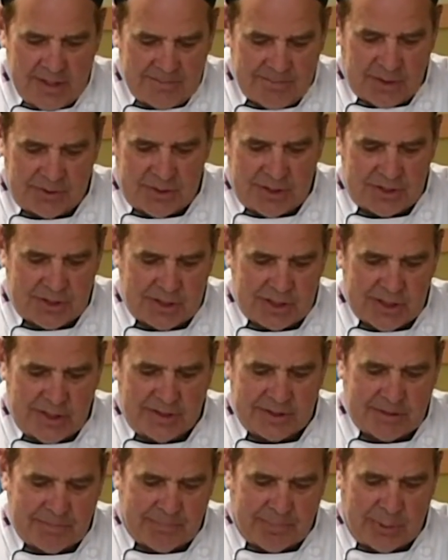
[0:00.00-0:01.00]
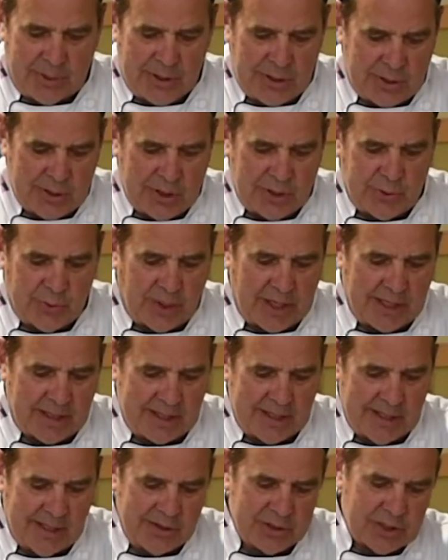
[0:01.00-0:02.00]
But this is looking pretty good right
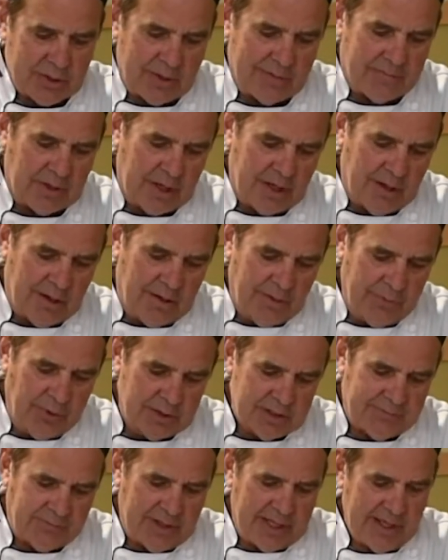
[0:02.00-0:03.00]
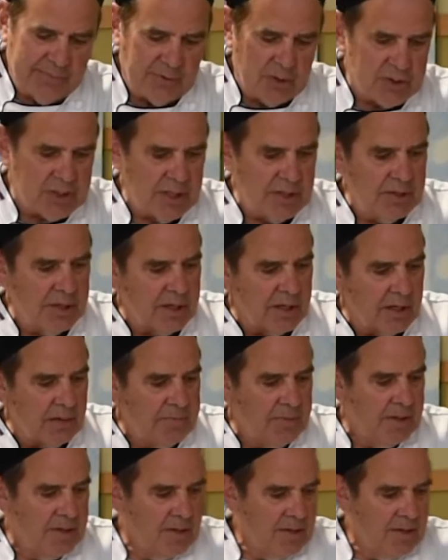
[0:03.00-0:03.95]
now, so I've got all those flavors in there.